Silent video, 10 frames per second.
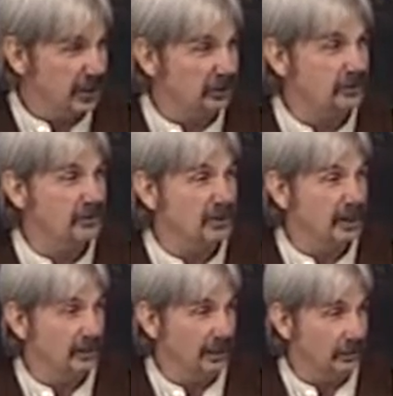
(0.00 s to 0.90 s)
said i threw
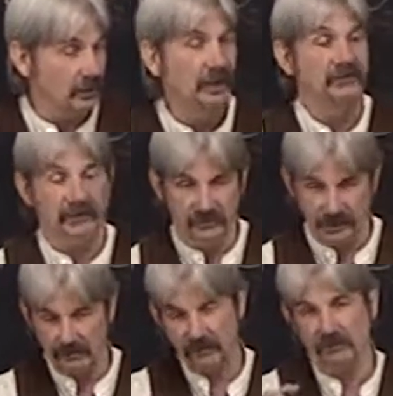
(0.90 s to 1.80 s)
that thing away i said it's
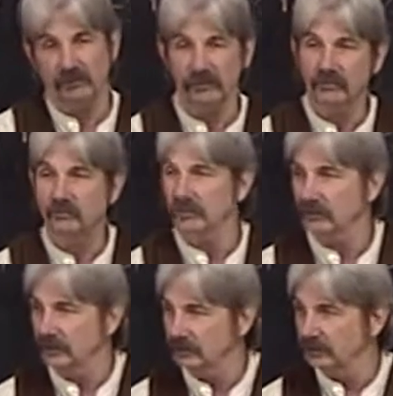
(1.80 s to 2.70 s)
time to throw this one
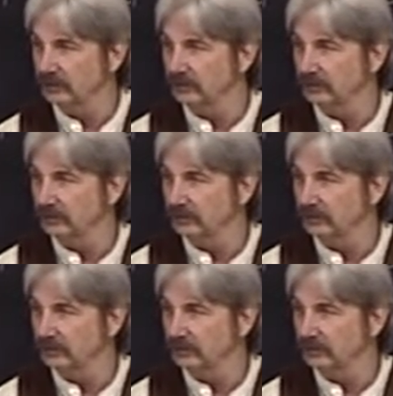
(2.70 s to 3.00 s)
away too